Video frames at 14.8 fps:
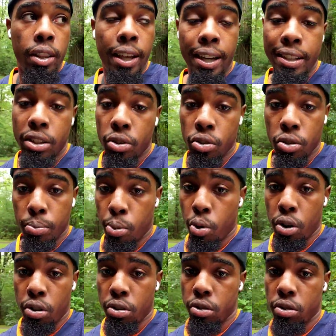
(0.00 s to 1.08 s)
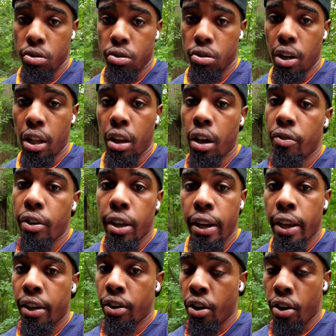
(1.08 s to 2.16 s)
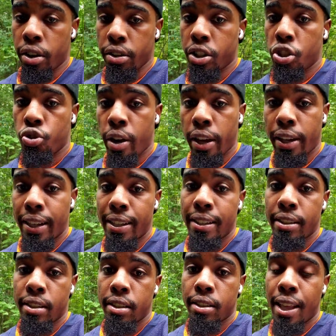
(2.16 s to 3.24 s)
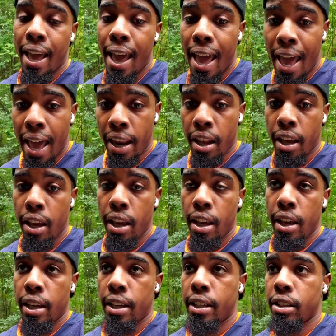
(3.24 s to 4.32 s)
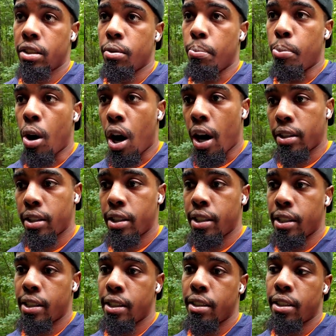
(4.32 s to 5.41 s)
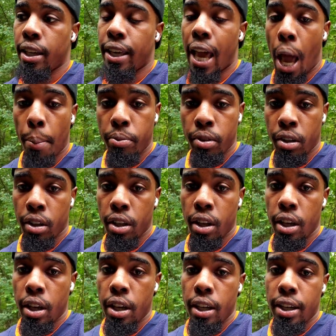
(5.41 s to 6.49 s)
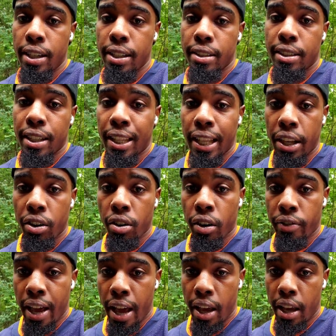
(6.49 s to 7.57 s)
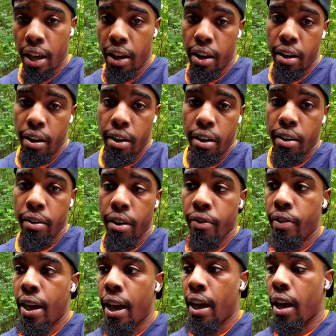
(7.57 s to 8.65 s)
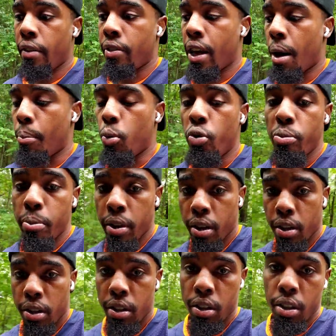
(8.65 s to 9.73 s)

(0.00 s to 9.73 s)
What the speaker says: that I still support. I love Canadian artists, and Drake is the head. He is the boss. He is the captain. He is the leader of that movement.